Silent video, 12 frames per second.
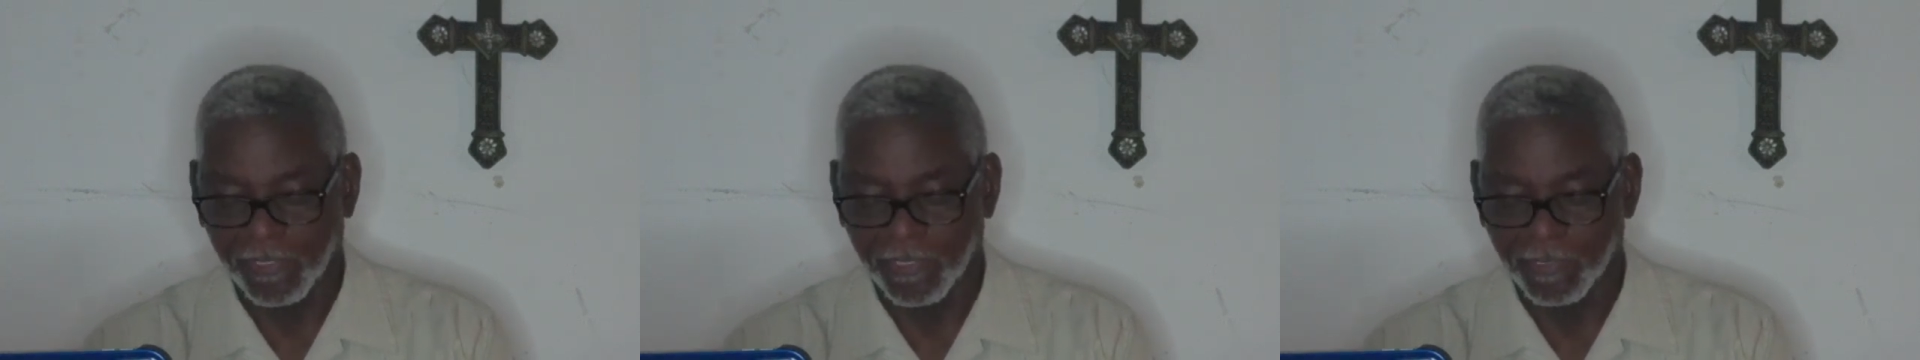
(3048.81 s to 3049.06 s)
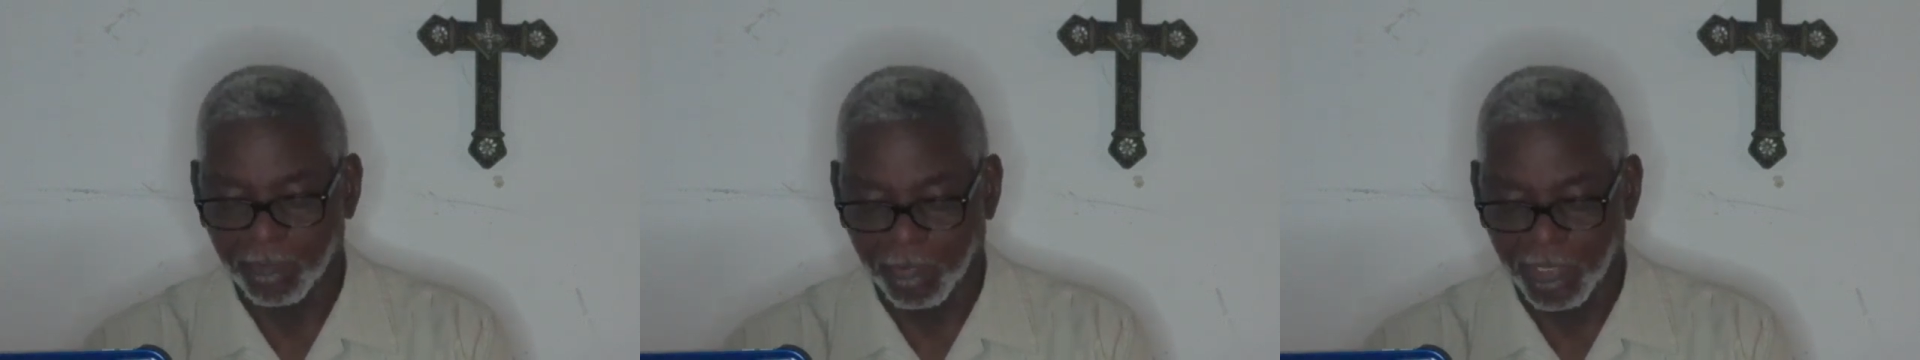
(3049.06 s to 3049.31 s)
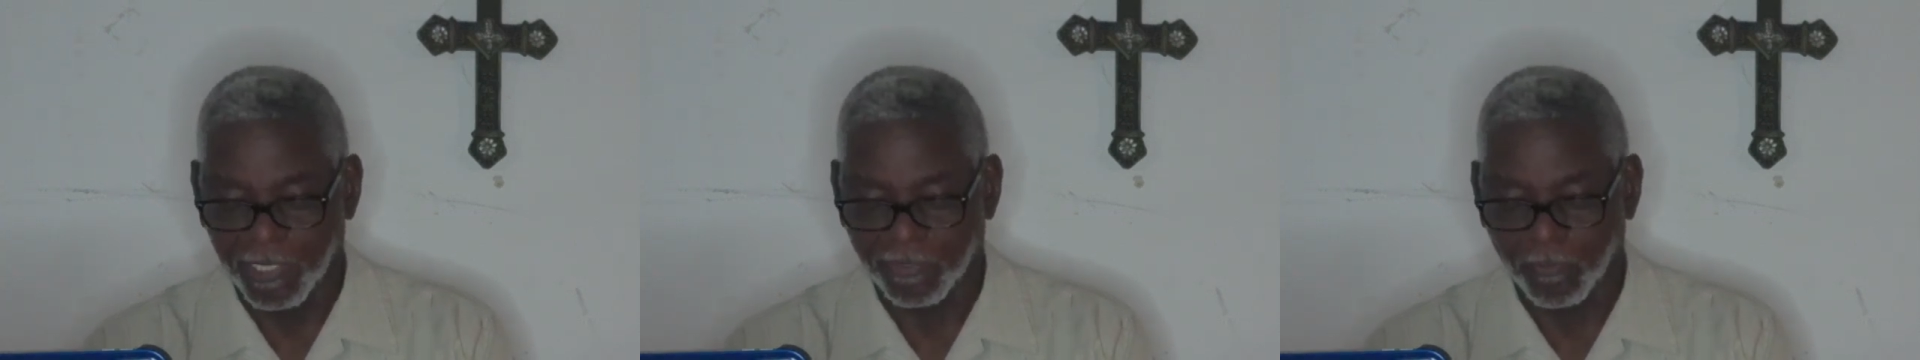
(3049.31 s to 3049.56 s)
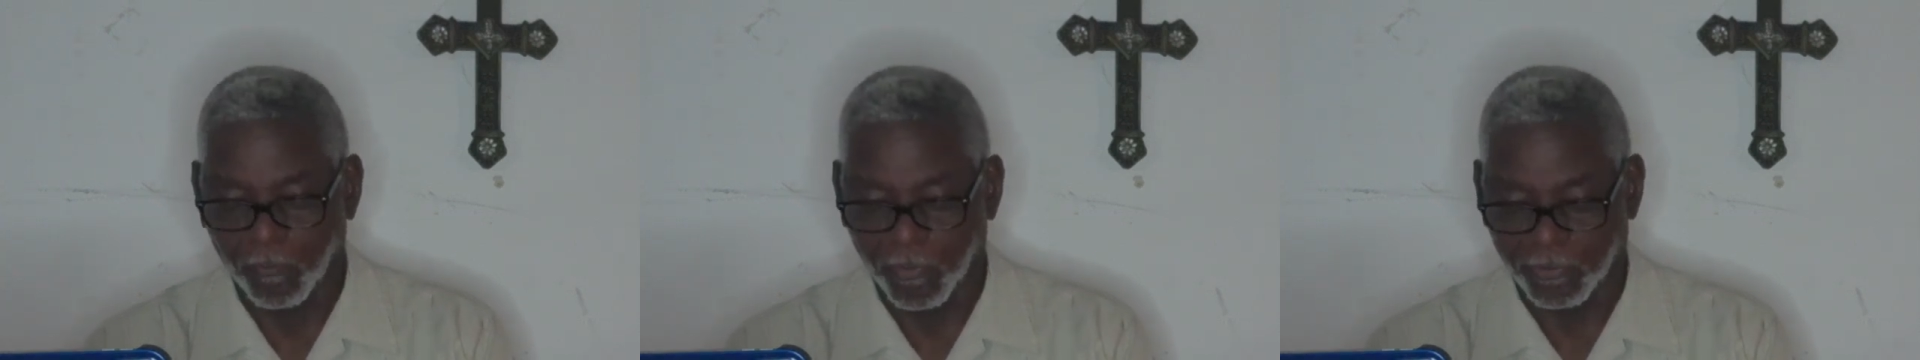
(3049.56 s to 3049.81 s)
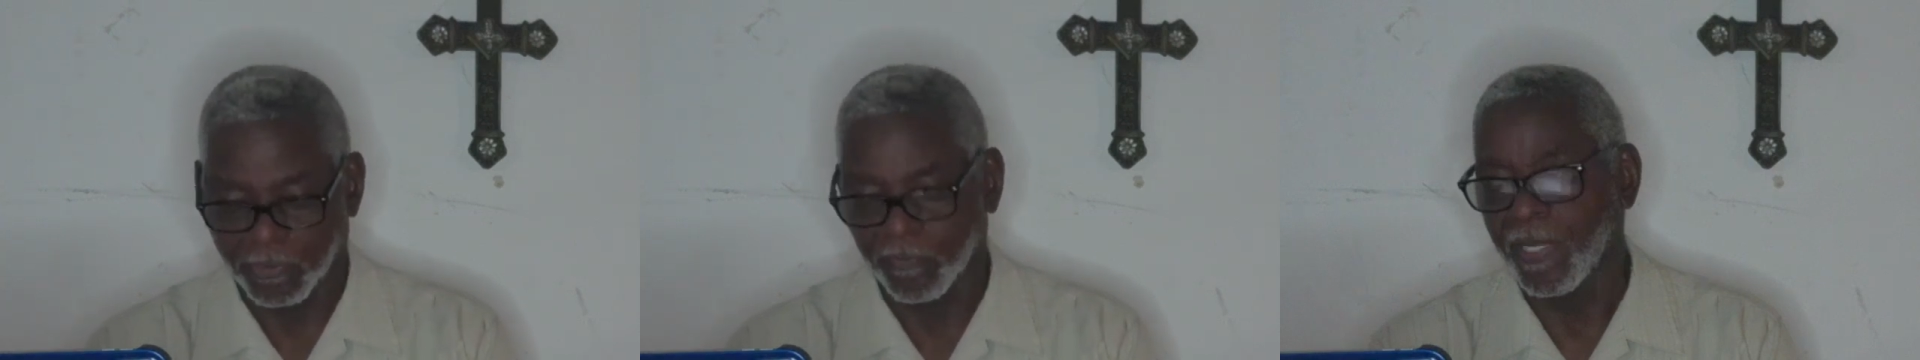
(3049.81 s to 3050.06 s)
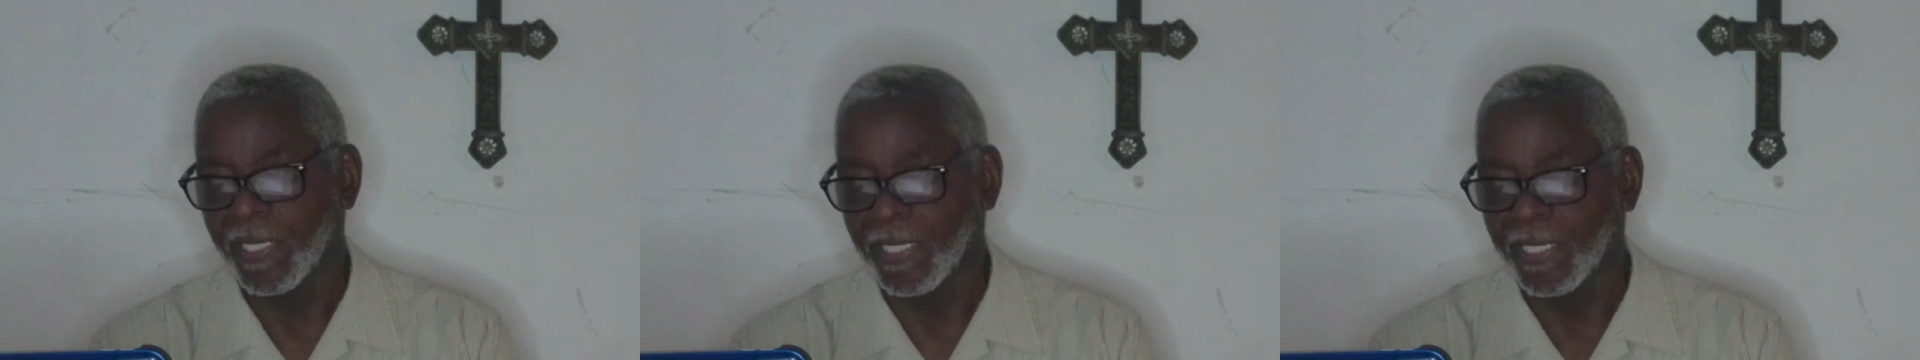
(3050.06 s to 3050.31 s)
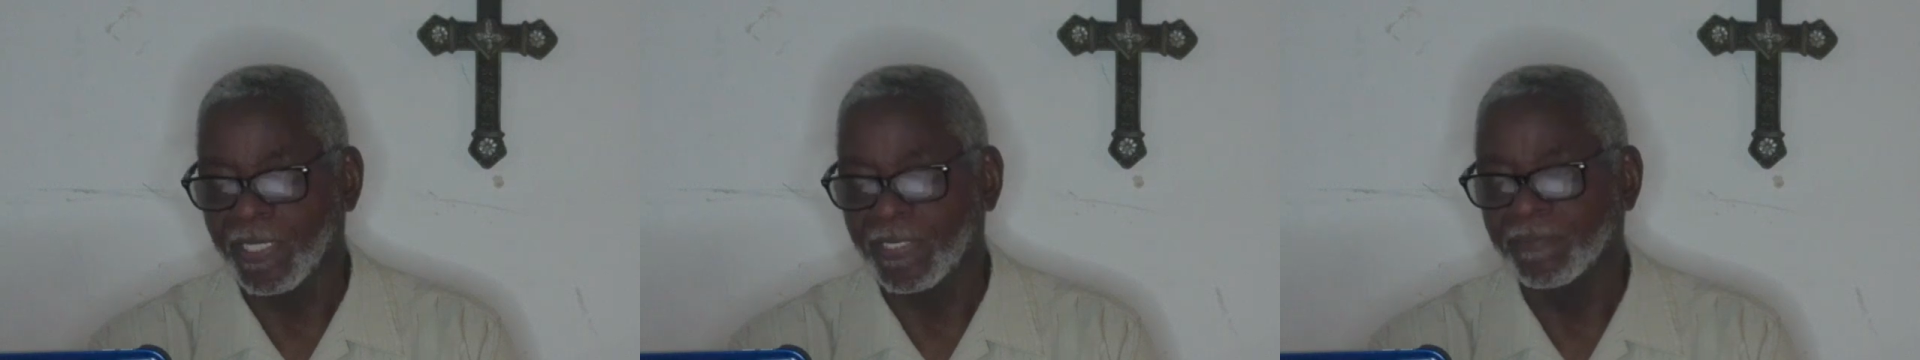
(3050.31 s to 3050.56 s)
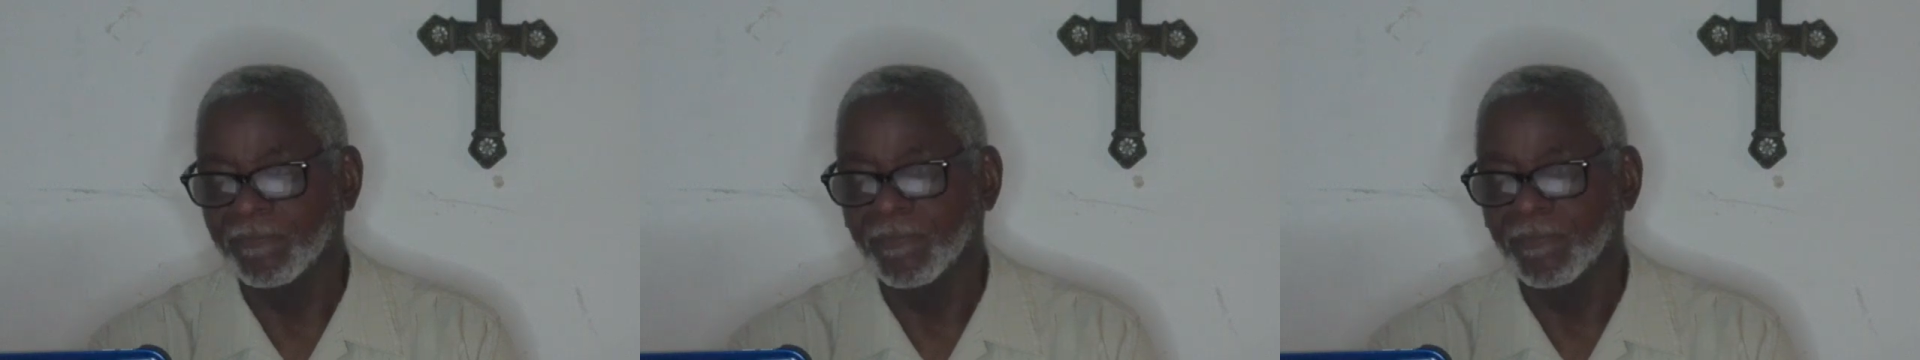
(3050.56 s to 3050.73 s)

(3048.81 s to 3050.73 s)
to bless the works of our hand,